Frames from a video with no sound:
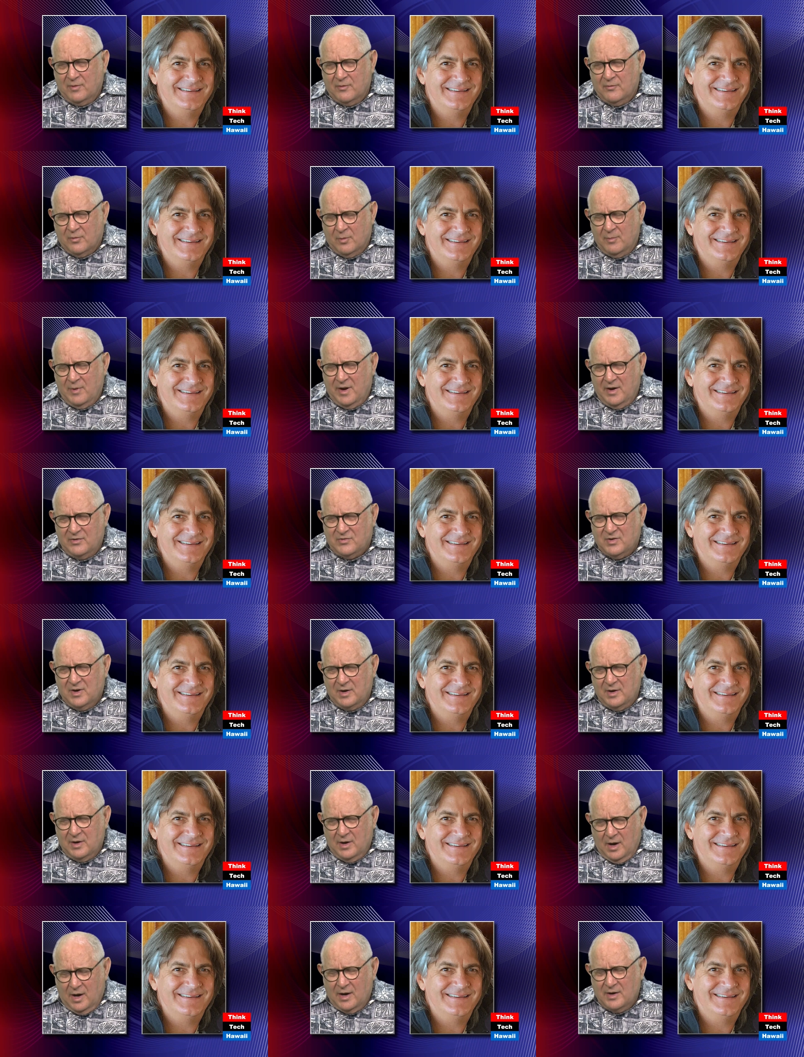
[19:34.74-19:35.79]
Speaker 1: from
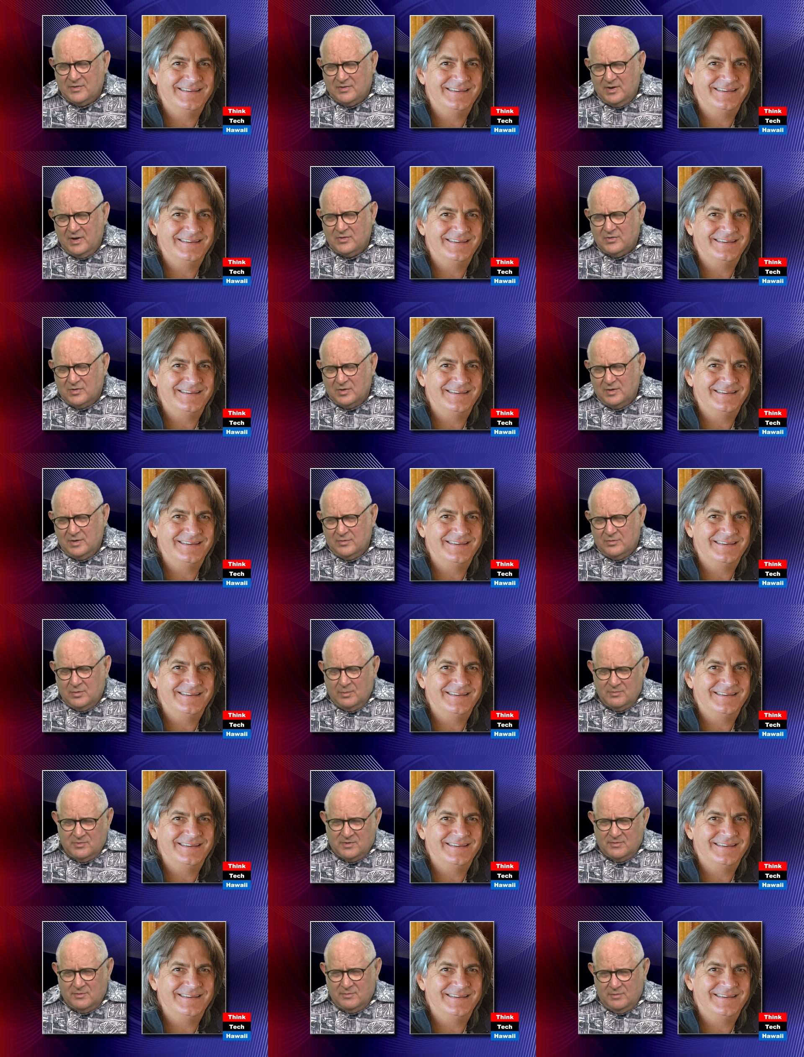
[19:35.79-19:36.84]
HNEI, essentially, in terms
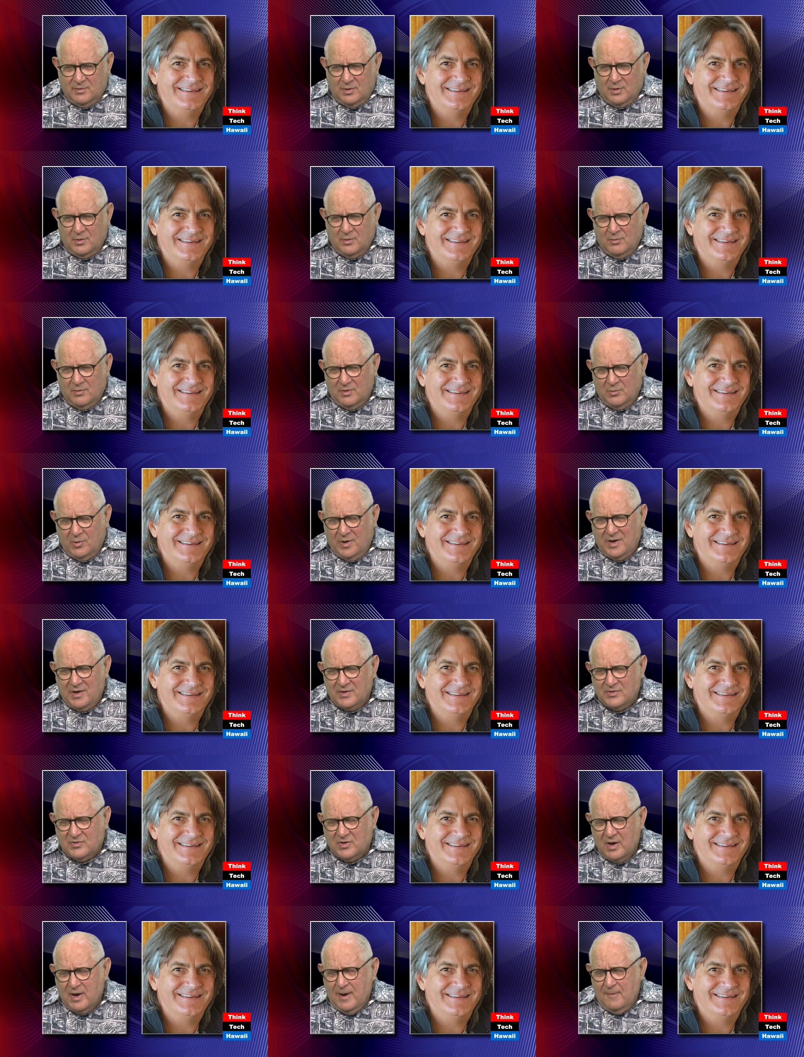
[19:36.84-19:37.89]
of, the way
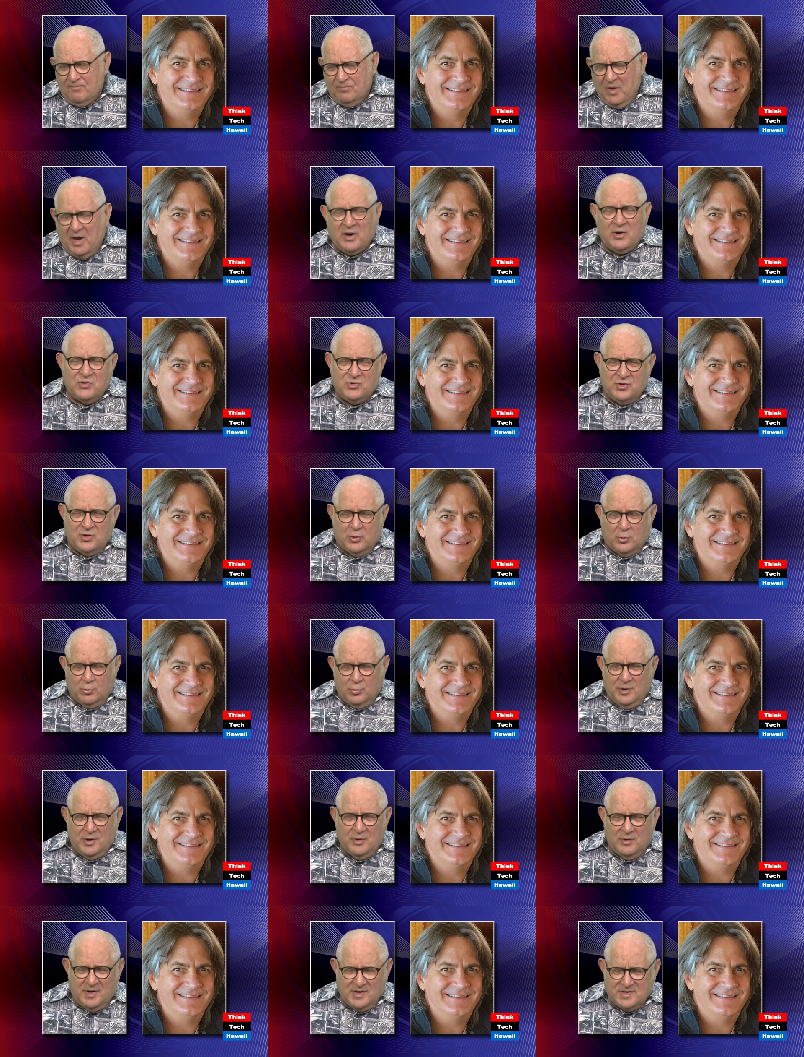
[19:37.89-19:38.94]
his energy
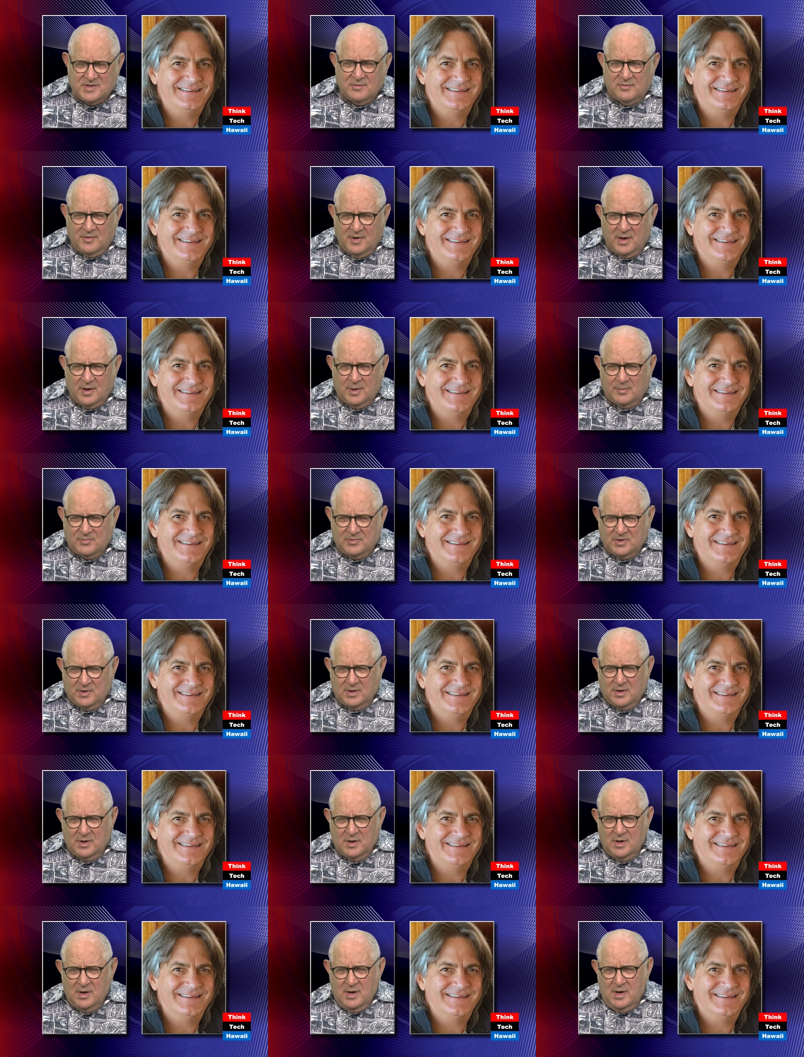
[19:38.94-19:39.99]
career has developed.
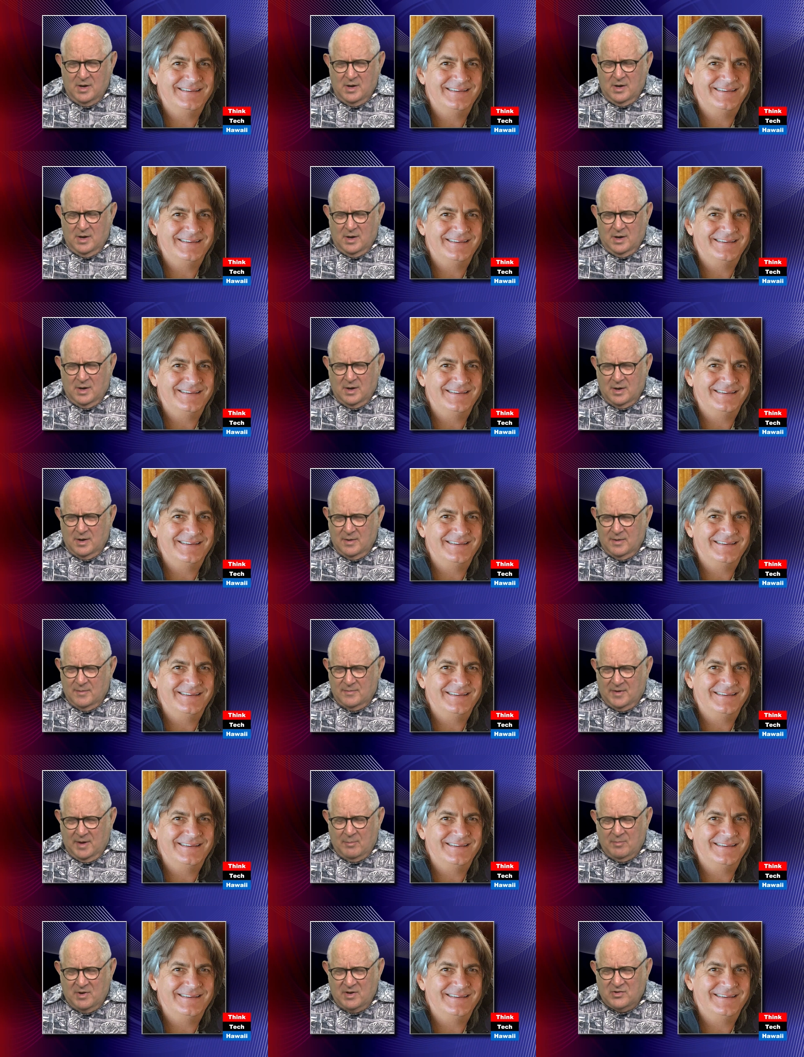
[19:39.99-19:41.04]

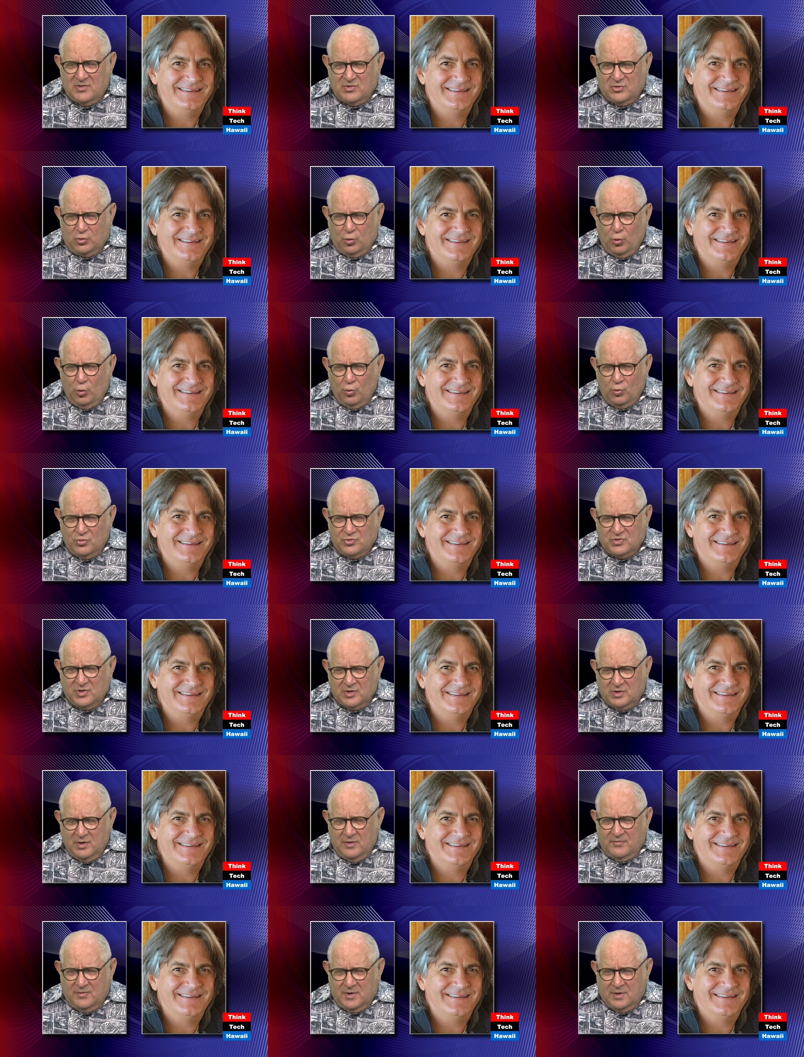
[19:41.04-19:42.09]
That means two
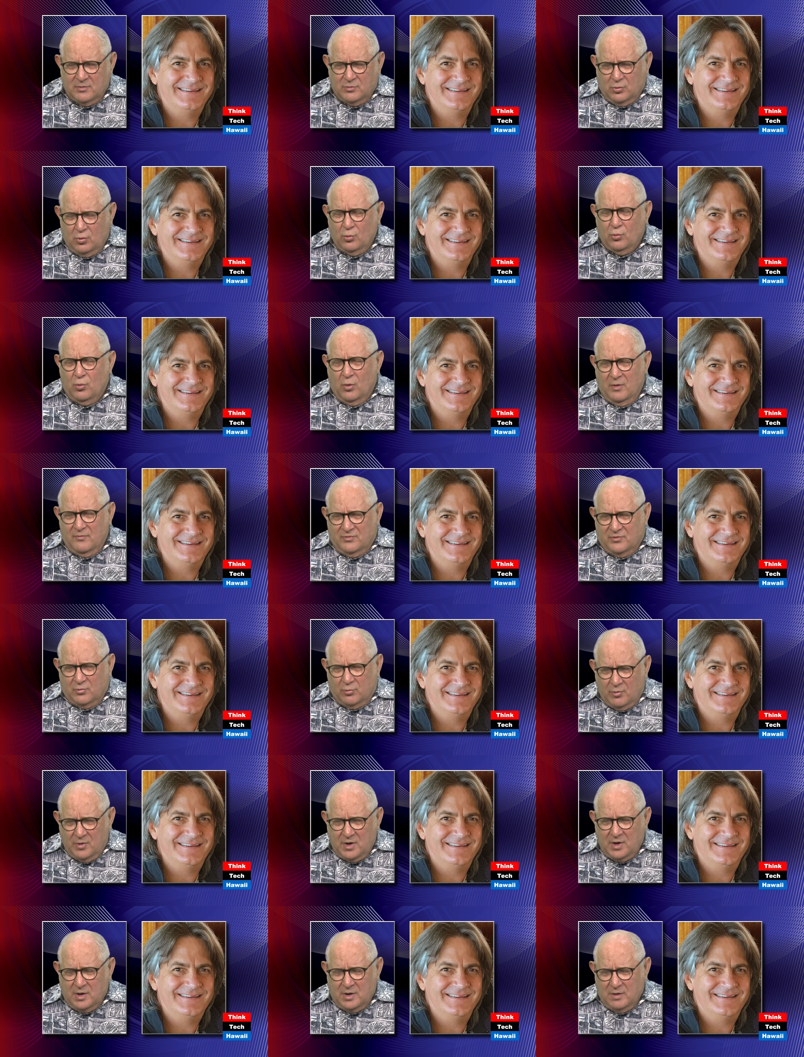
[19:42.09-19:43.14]
of
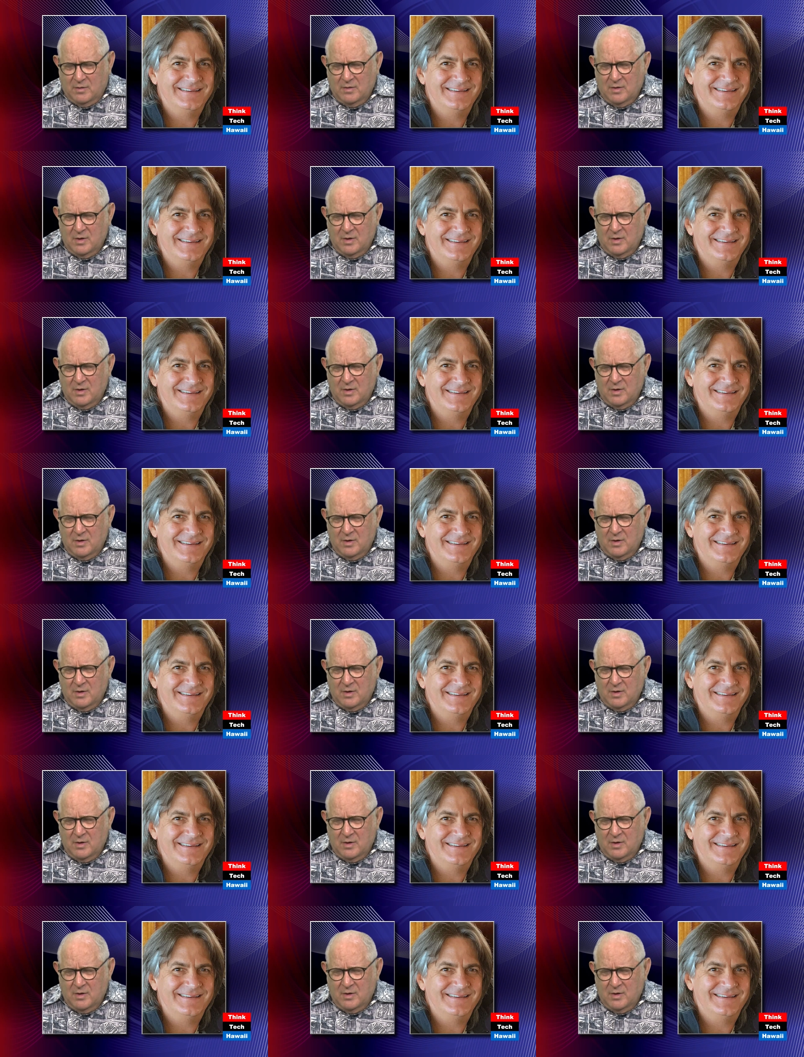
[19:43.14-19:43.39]
three